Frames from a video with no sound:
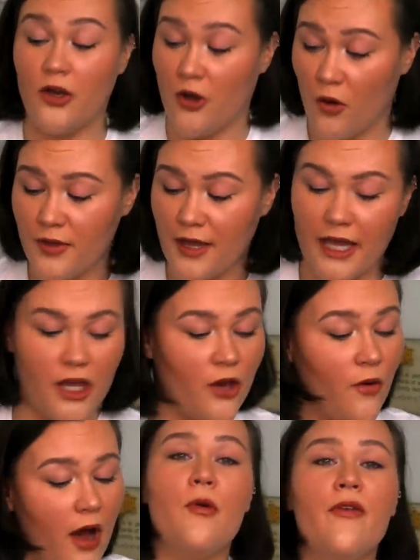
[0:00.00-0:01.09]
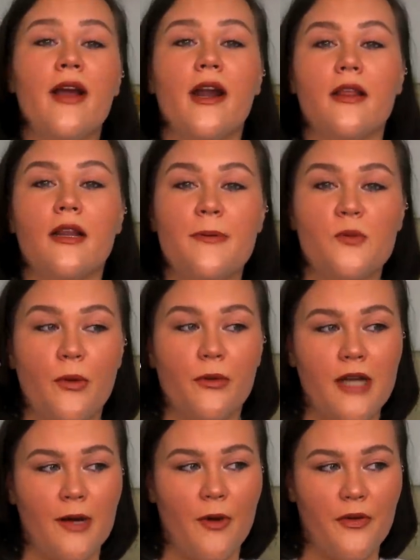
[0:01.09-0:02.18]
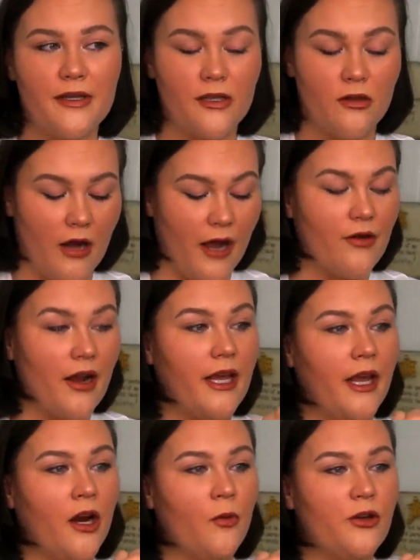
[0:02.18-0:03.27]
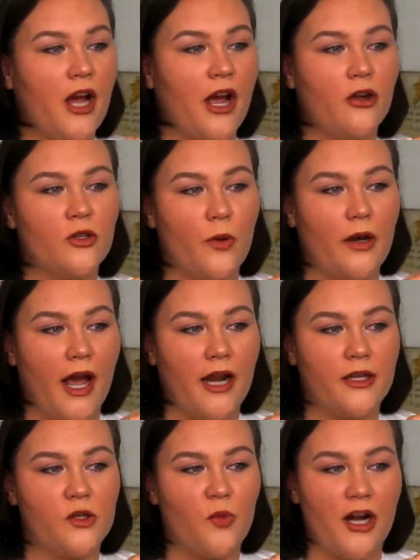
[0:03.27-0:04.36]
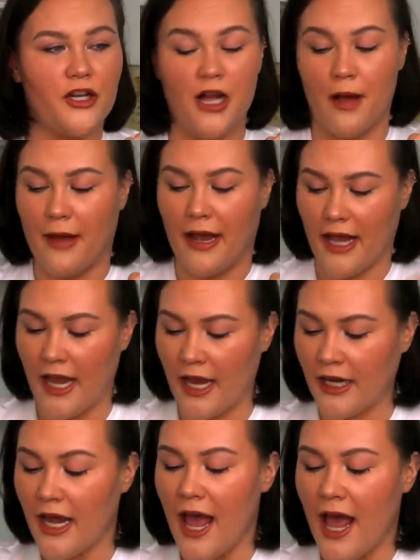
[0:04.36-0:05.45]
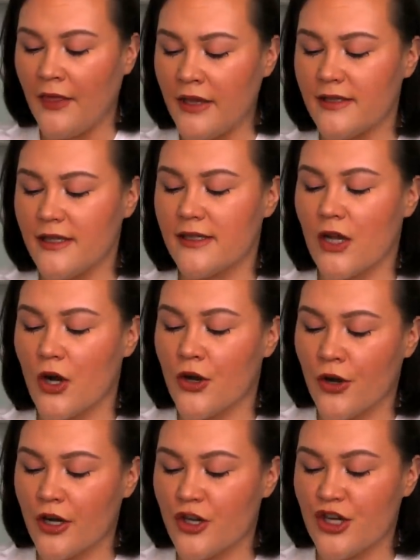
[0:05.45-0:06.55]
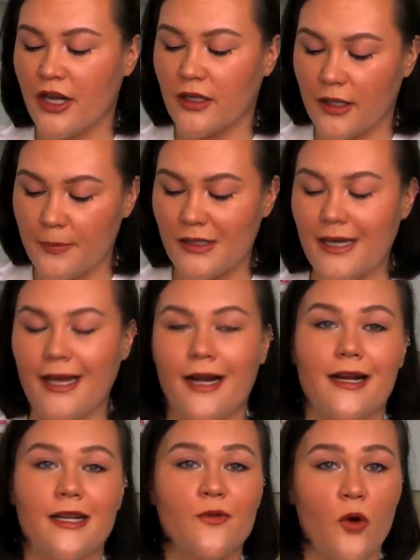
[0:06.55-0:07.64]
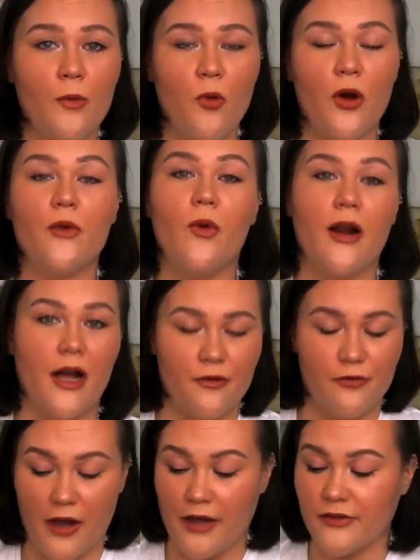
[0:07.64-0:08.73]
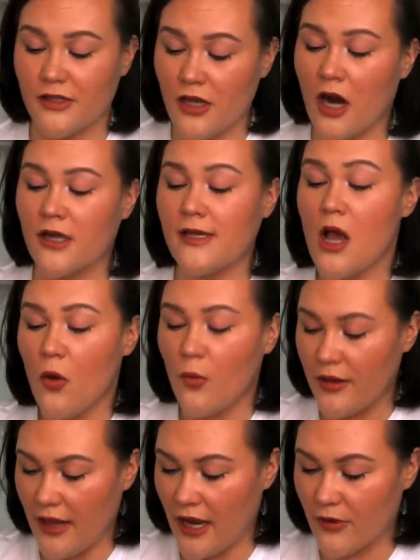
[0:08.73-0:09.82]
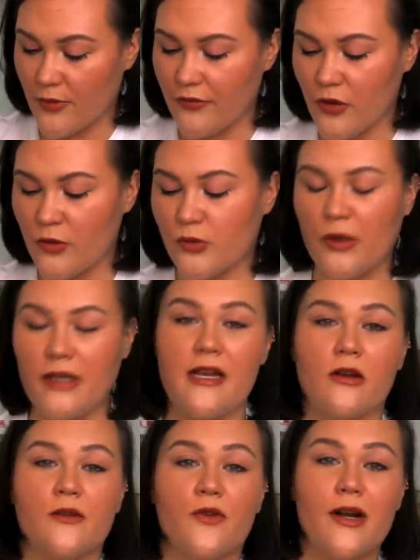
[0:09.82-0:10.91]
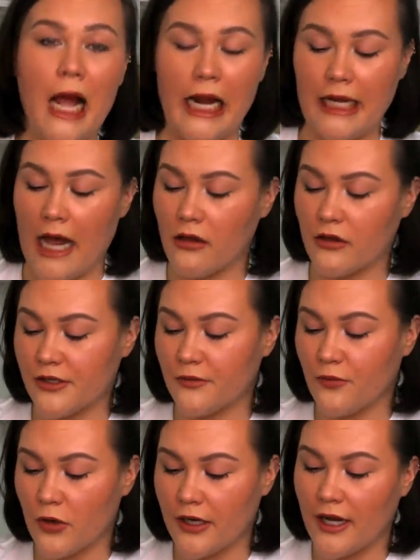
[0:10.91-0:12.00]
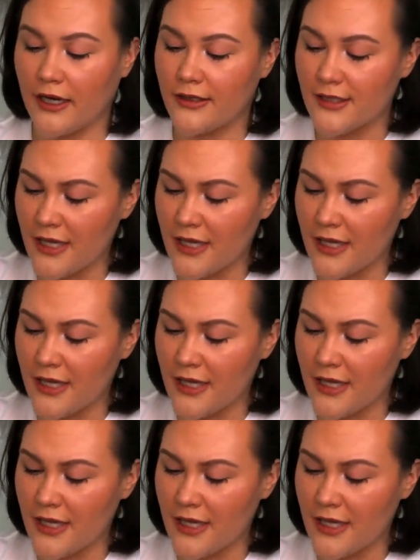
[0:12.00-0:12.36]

No, thank you. Now moving on to the lips, we will talk about this little guy right here, which I also went ahead and swatched on my hand. And this is their Nourishing Lipstick, and it has 4.1 out of 5 stars with 8 reviews, retails for $9.49.